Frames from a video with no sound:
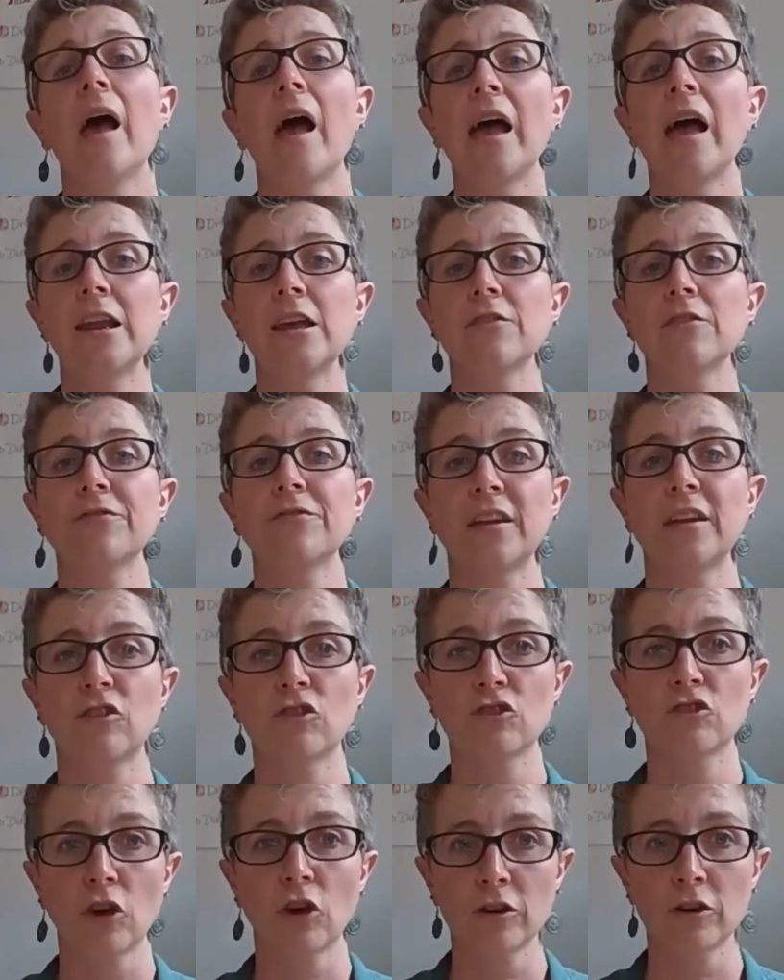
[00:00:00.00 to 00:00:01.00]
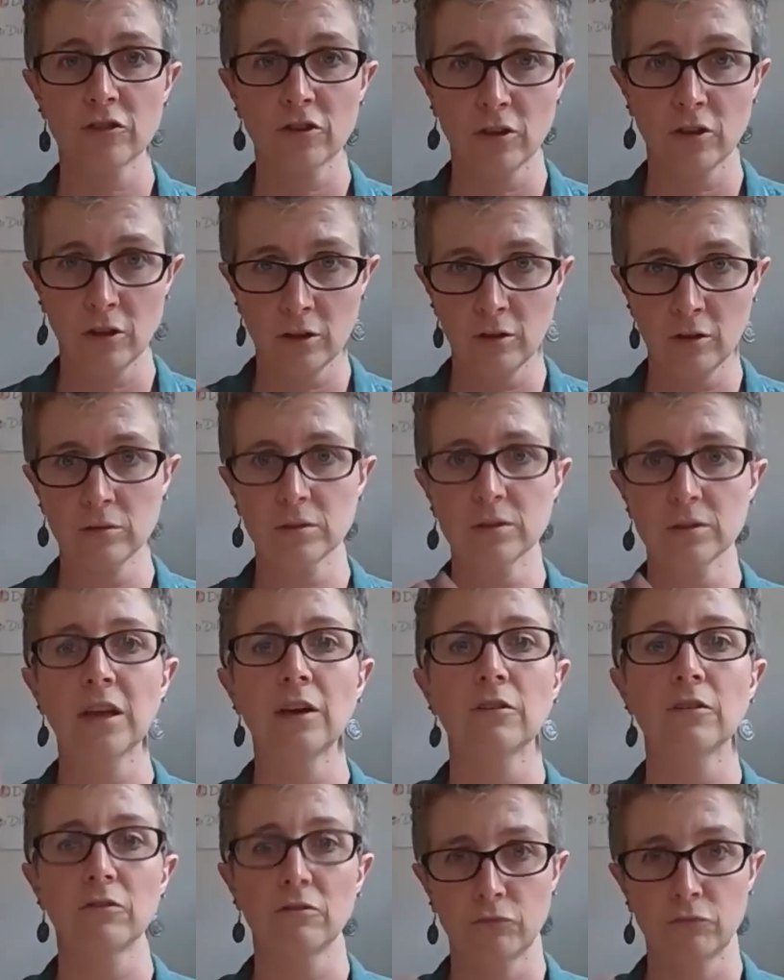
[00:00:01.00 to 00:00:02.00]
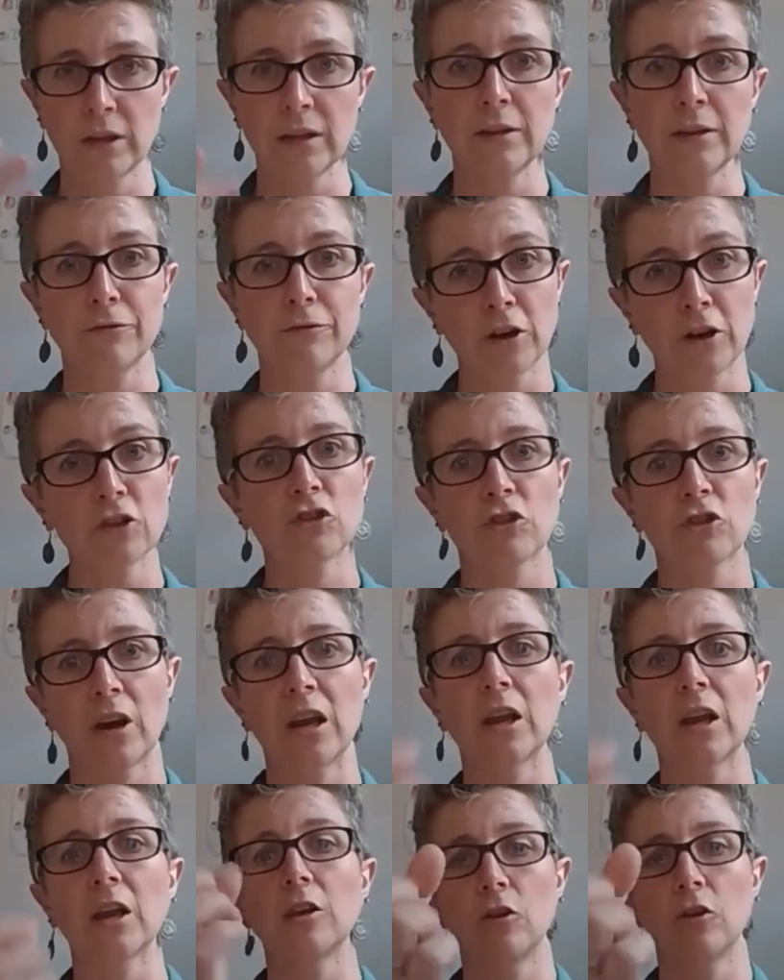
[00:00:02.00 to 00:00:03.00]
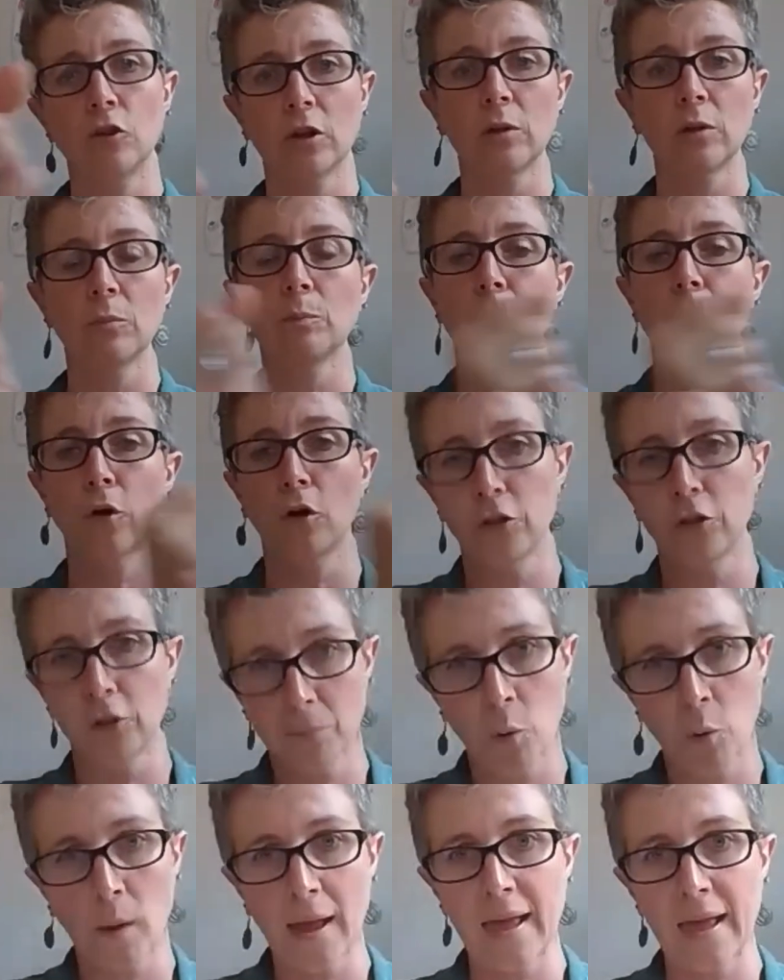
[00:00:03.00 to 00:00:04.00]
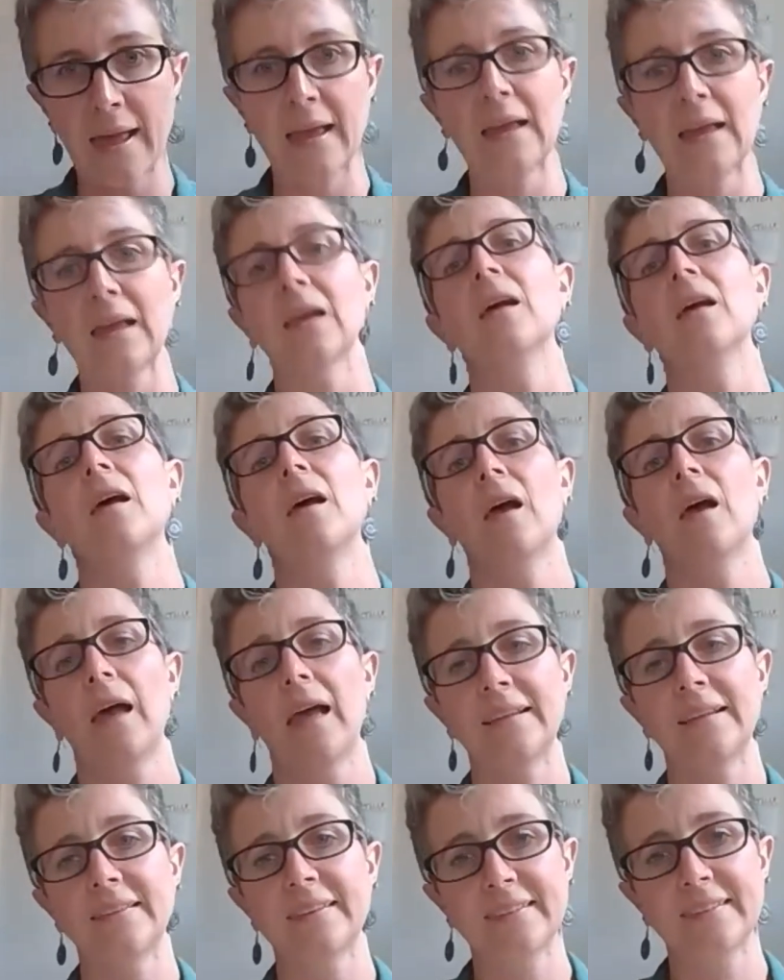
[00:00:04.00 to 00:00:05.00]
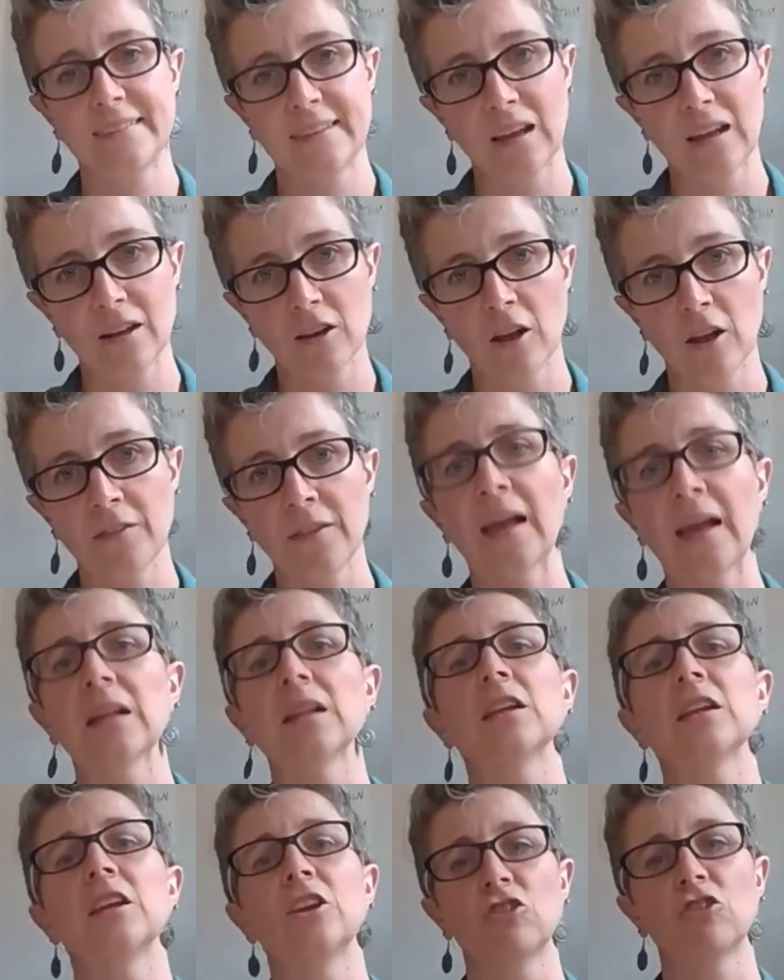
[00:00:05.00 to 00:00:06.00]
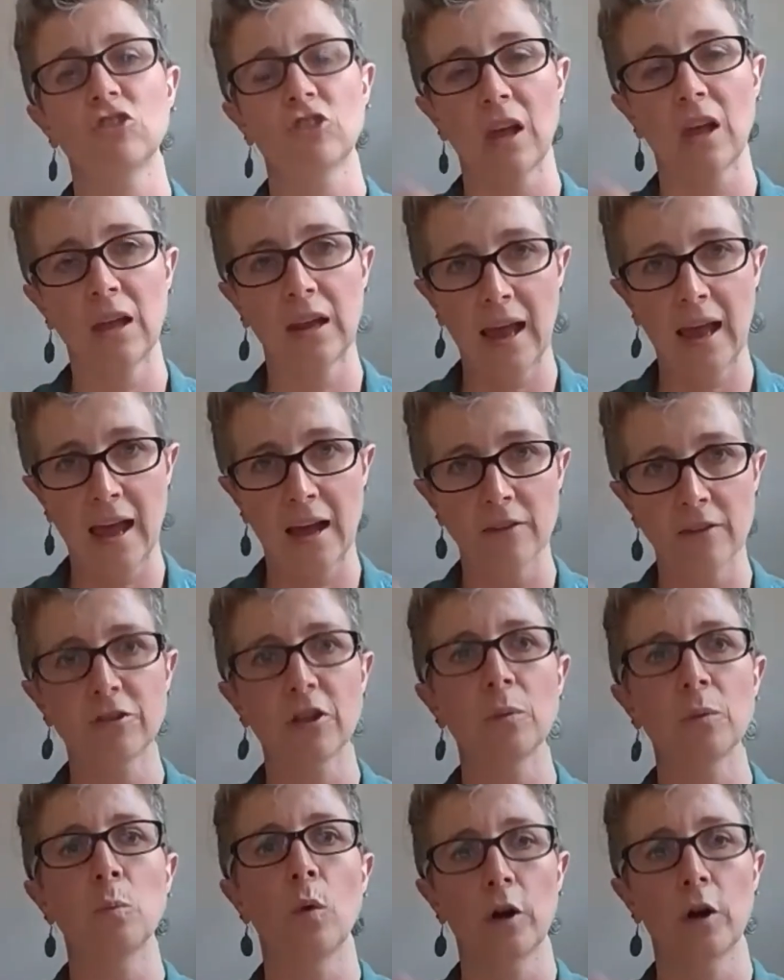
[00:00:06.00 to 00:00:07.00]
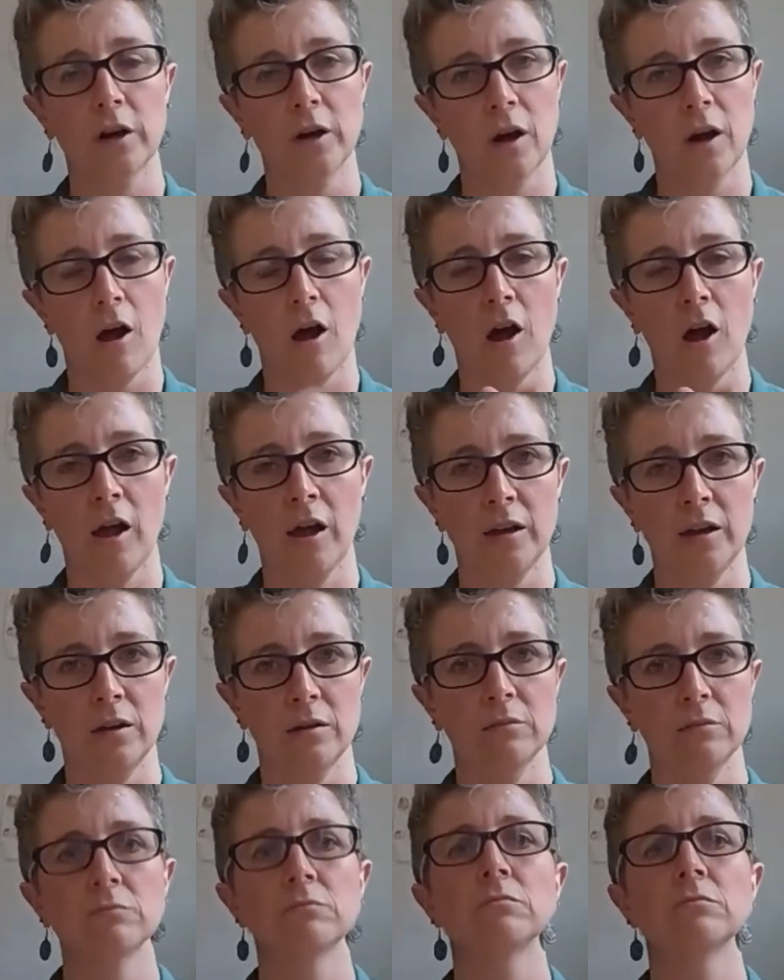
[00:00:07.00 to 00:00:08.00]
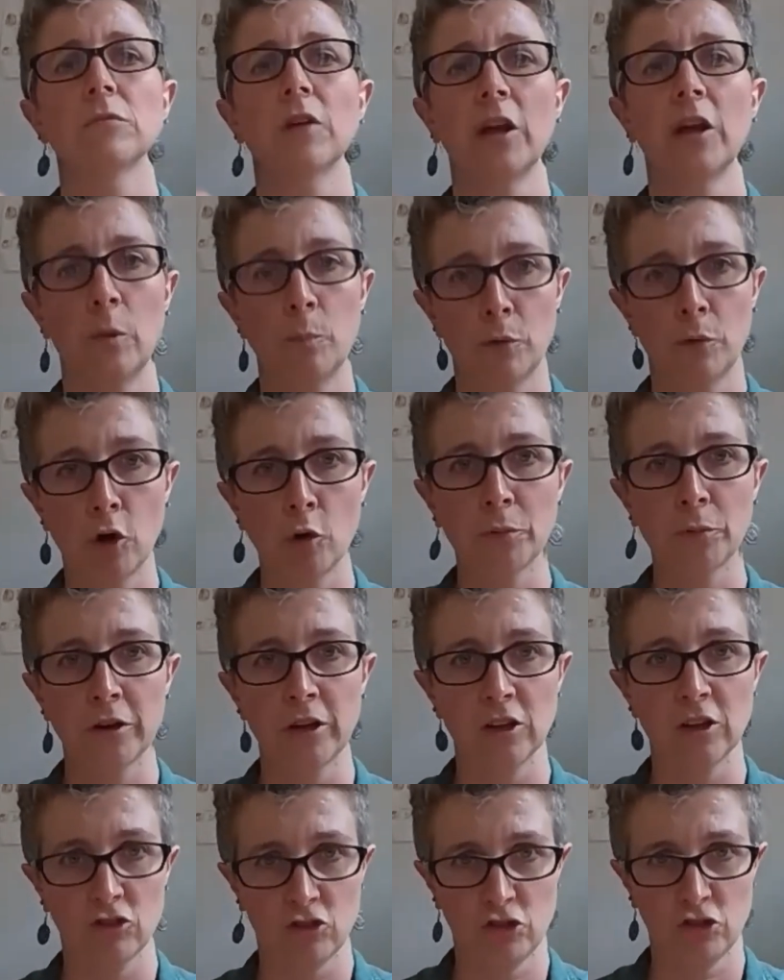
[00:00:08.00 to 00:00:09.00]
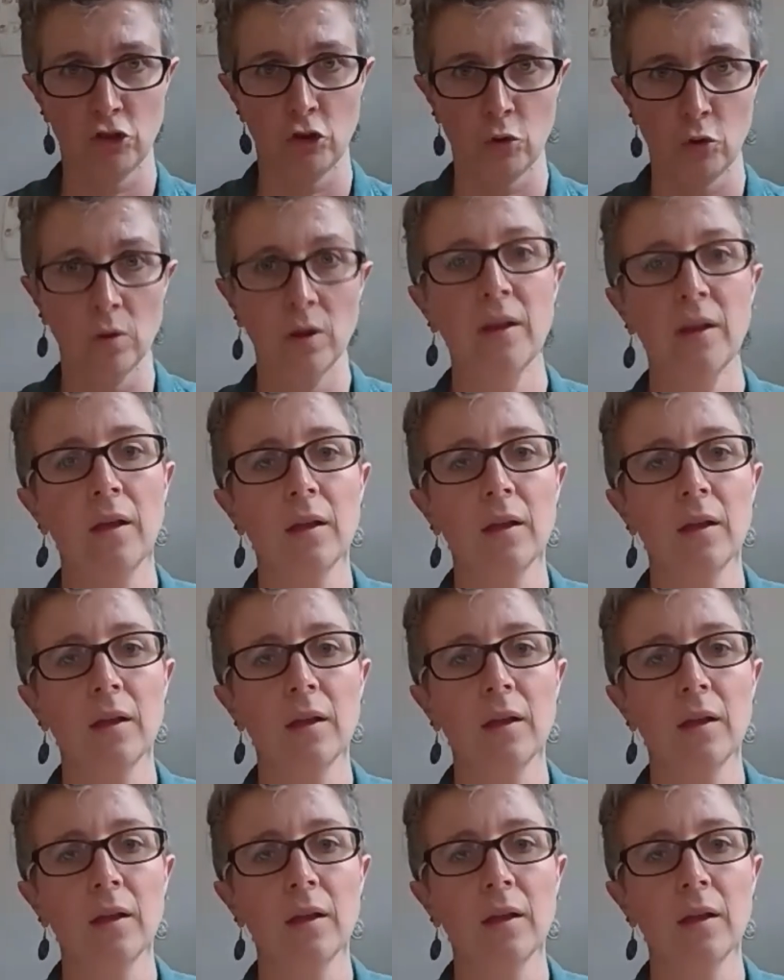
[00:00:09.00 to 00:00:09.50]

And if they start to get really frustrated, you can pull them away and stand on that leash and have them work on an appropriate chew,